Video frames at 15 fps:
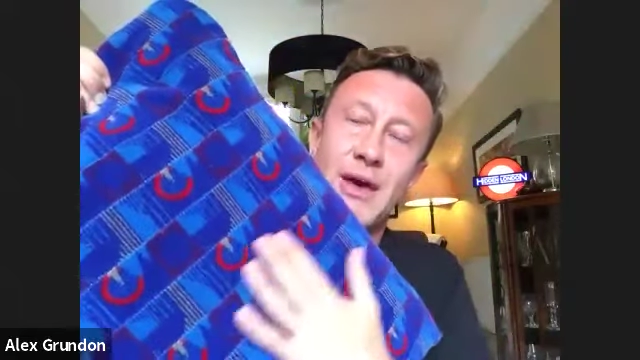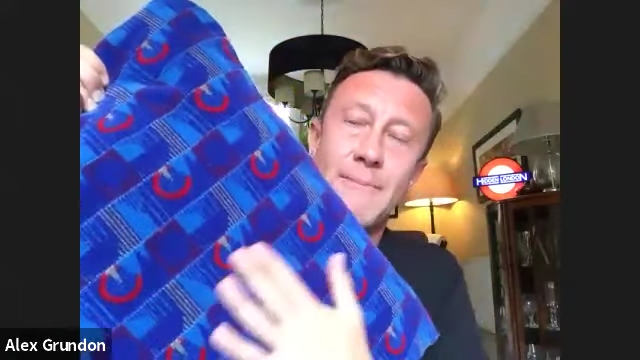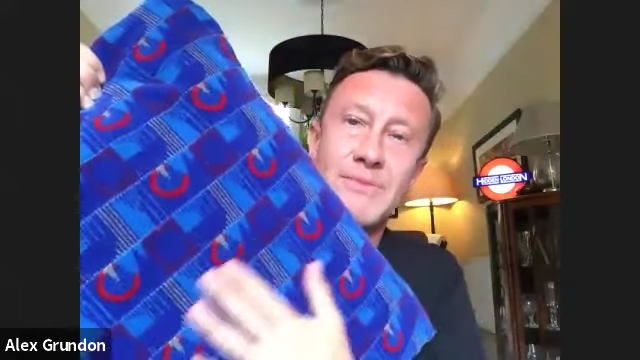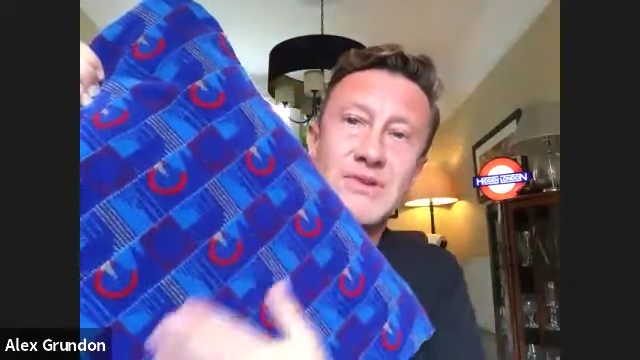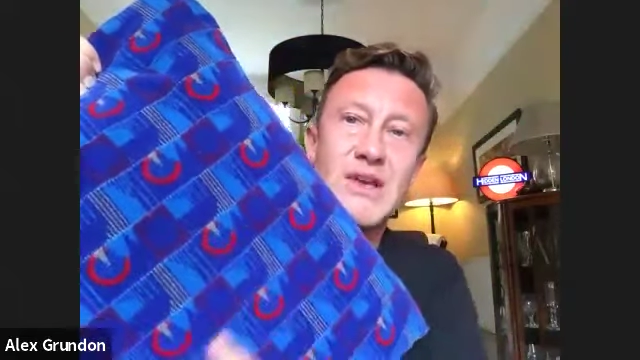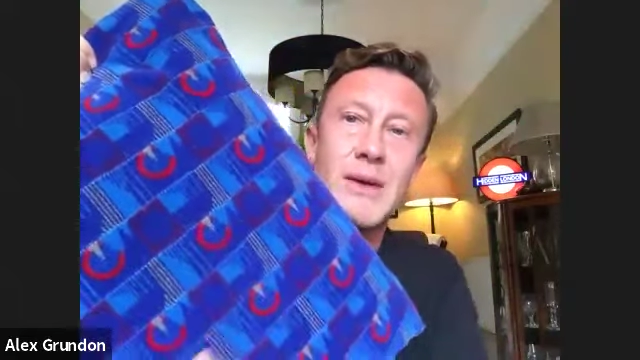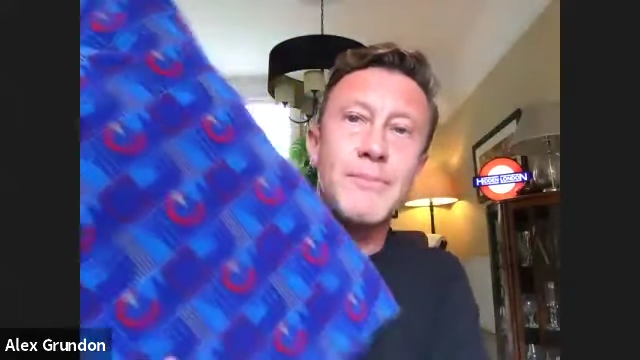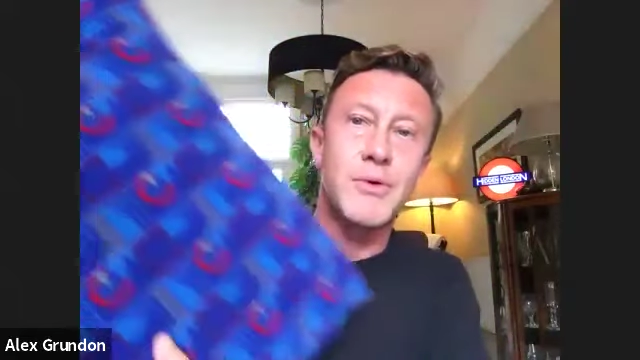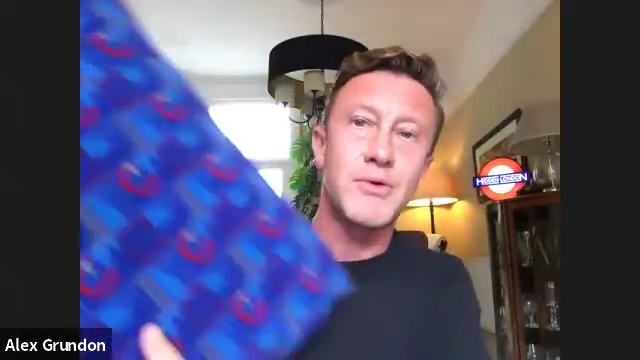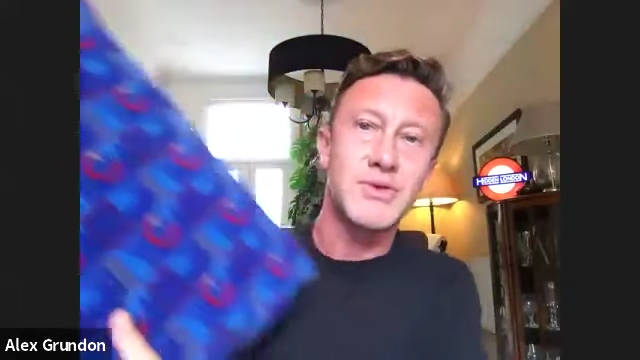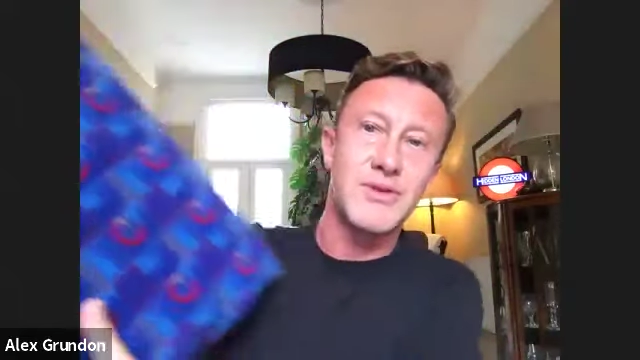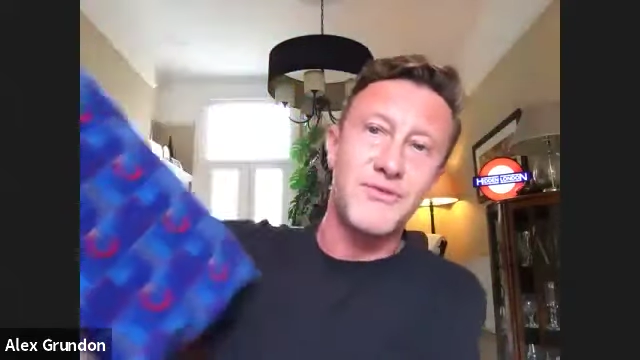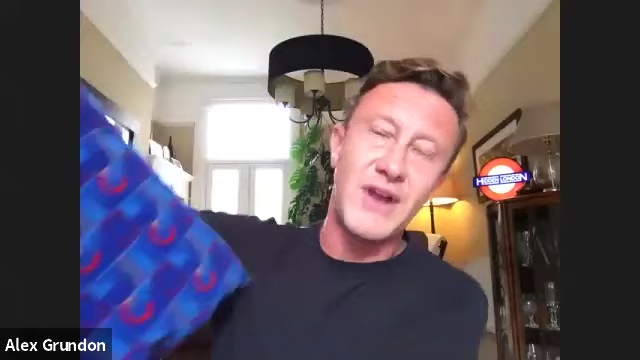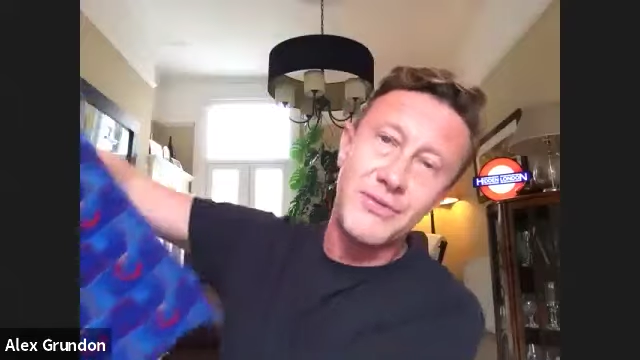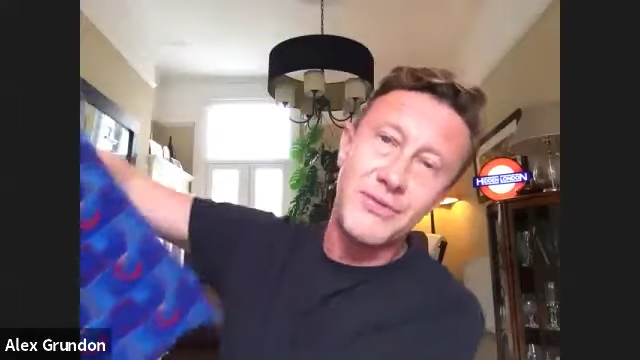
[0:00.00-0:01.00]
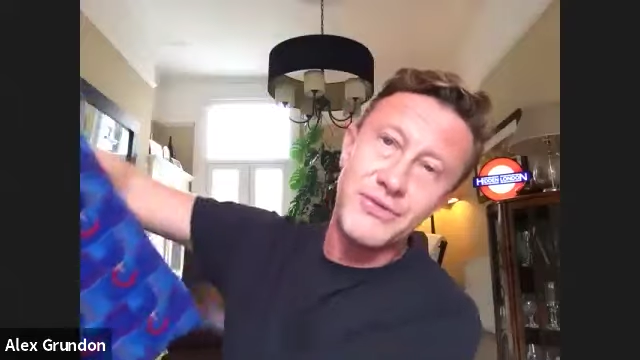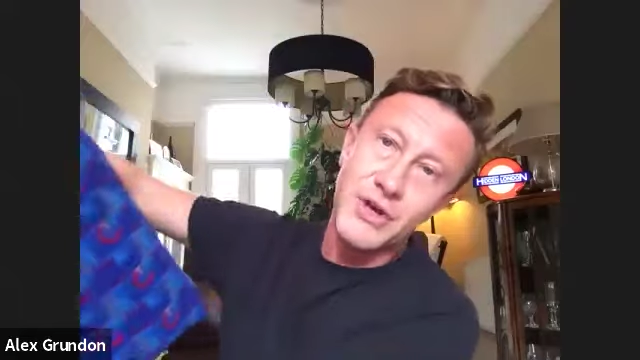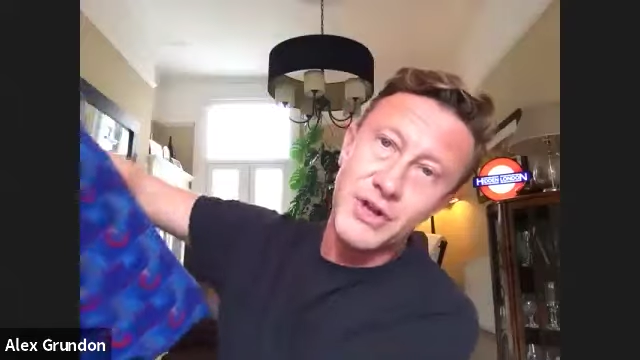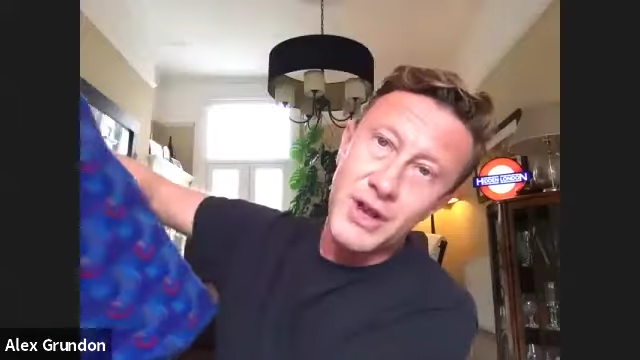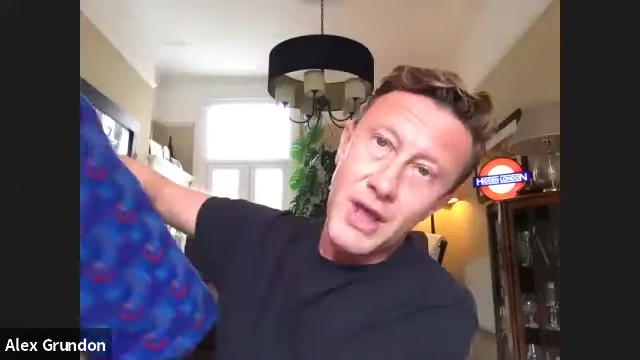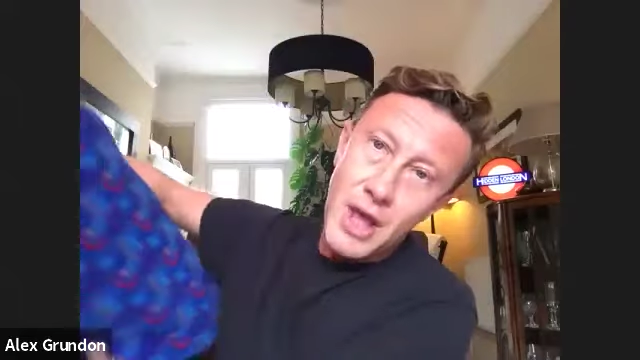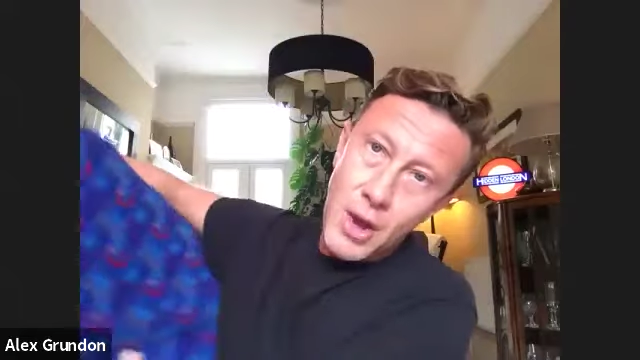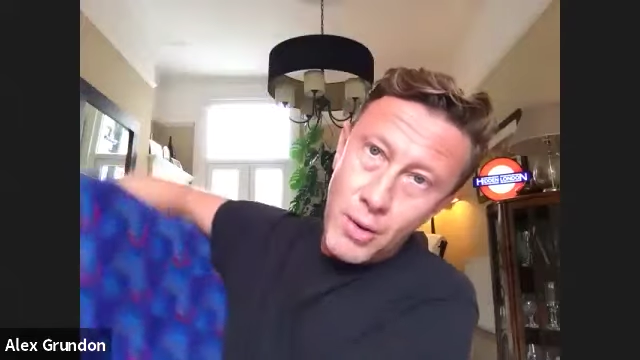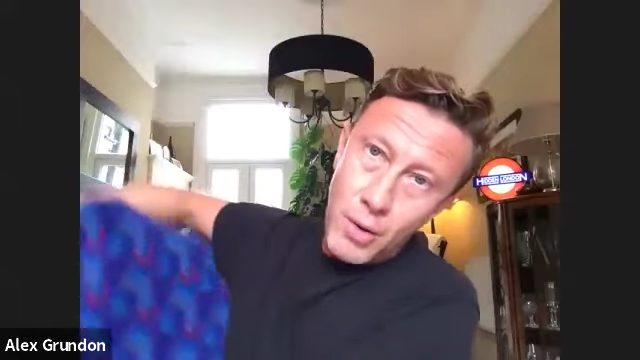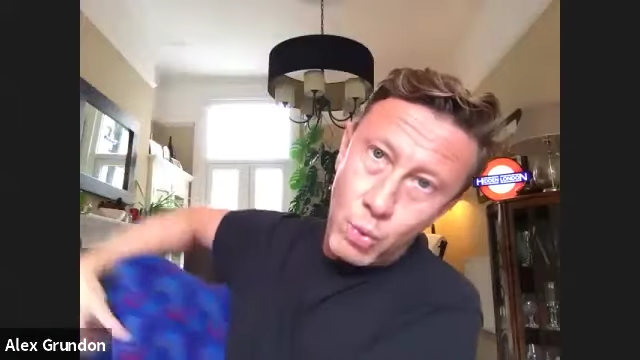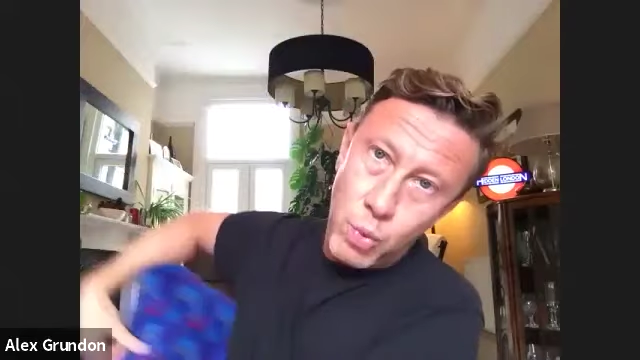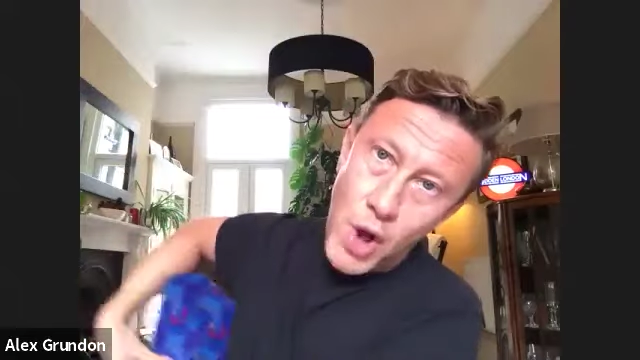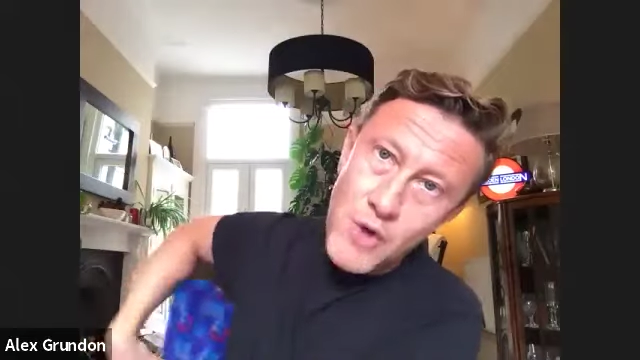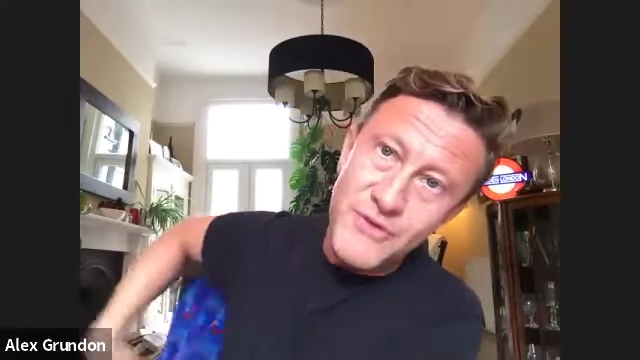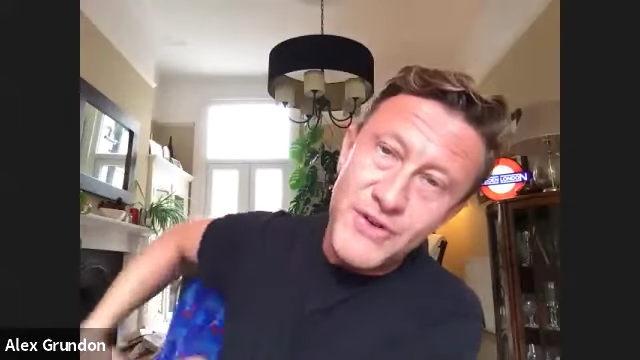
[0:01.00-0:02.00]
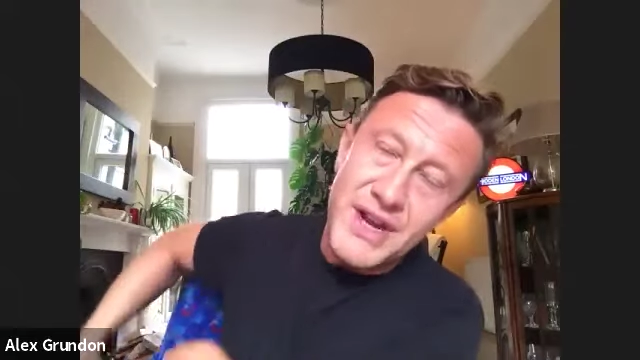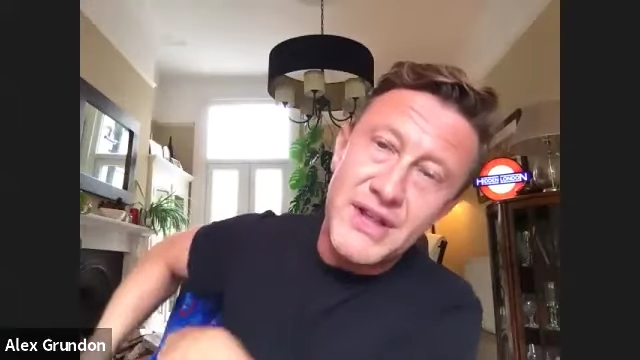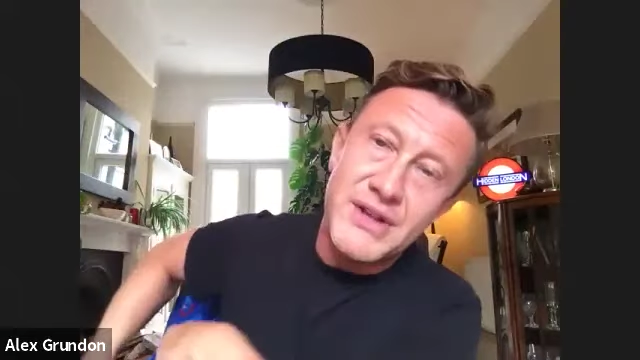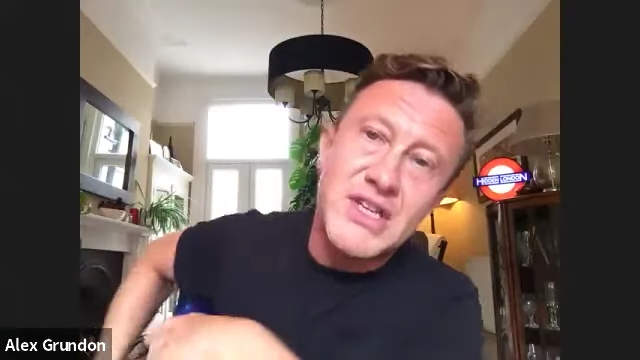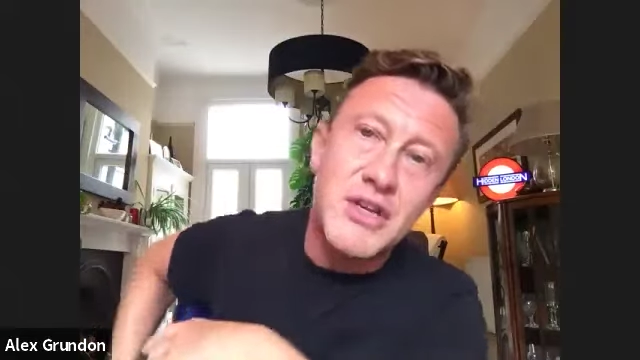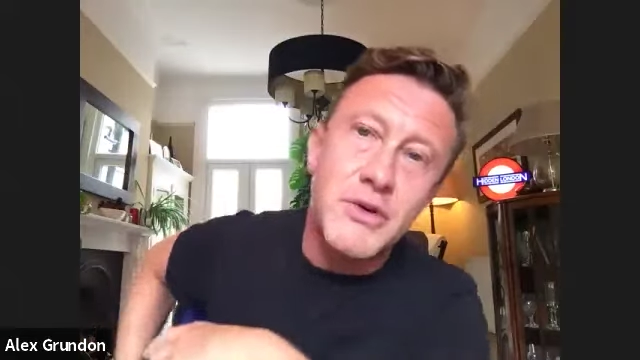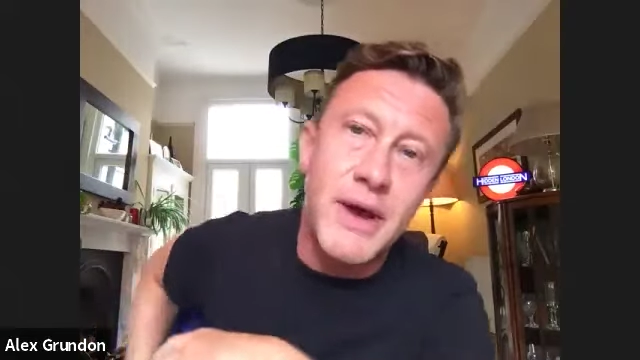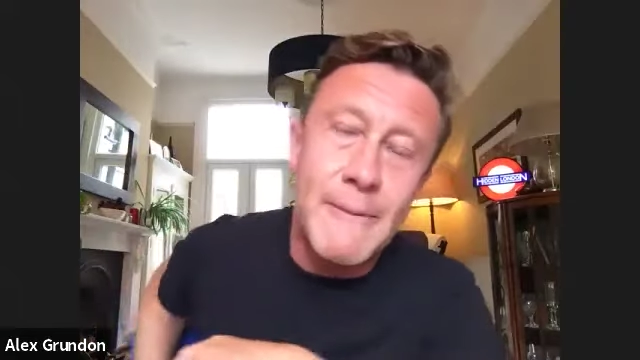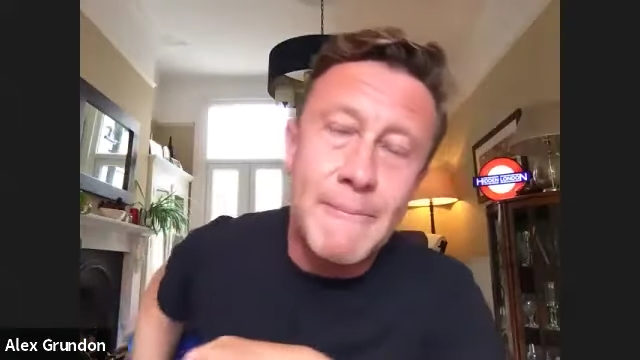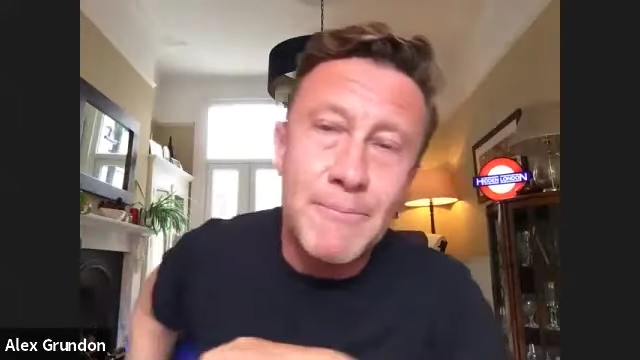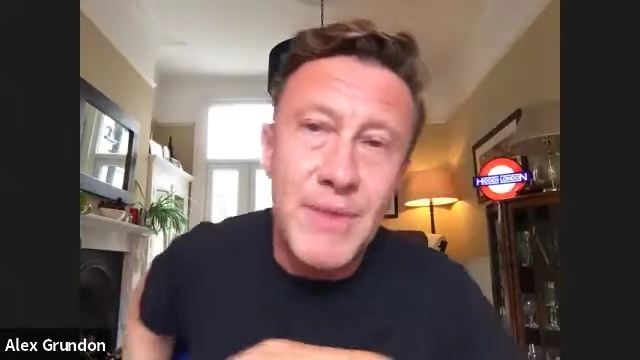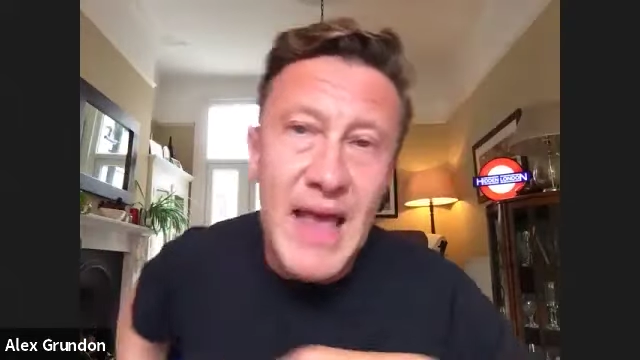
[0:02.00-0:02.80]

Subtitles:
symbols of London woven into it.